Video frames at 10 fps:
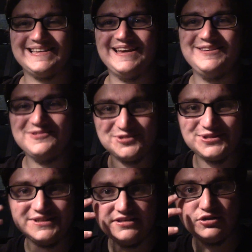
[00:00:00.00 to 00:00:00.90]
I
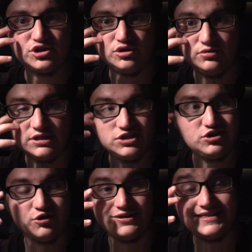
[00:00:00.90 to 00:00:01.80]
usually shoot these
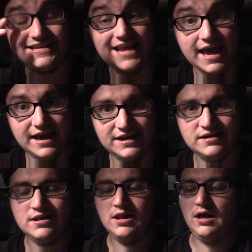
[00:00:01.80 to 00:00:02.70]
during the day,
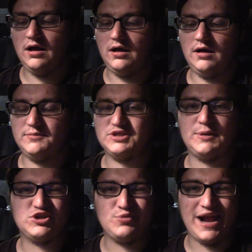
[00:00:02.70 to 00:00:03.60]
um,
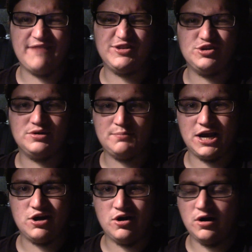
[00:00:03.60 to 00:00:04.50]
especially when I have to do it in
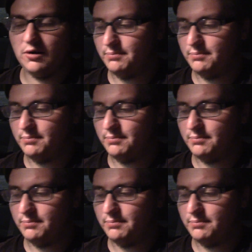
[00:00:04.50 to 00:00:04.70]
my car.